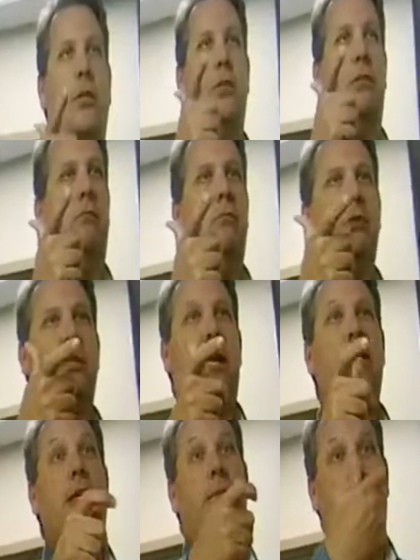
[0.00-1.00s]
just we
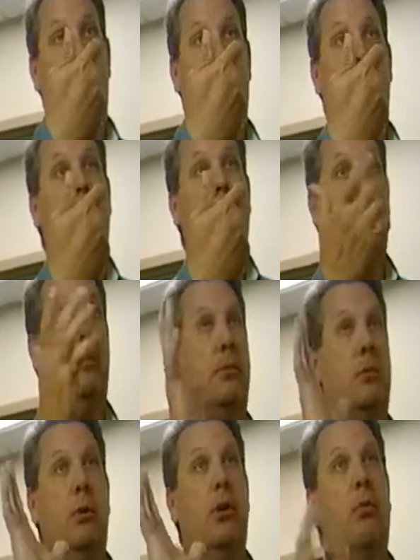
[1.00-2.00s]
take temperature, show you the
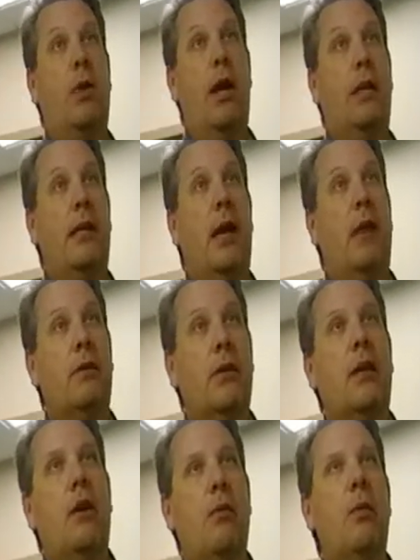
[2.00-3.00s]
temperature. We don't write it down
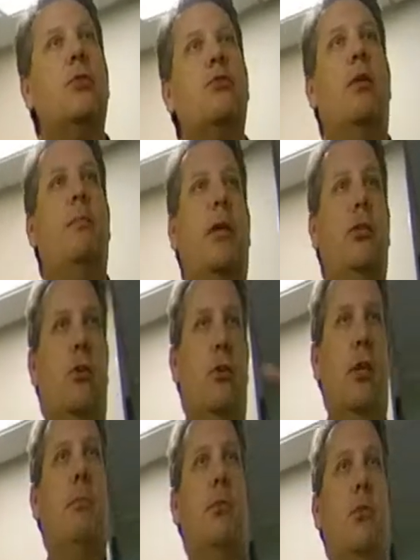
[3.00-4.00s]
yeah, just yeah. make sure
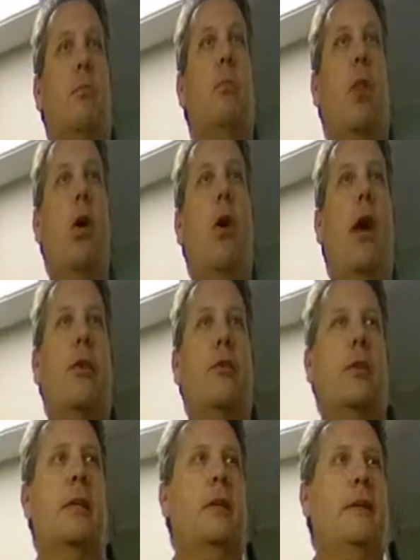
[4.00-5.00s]
your temperature is Well, if you can do that as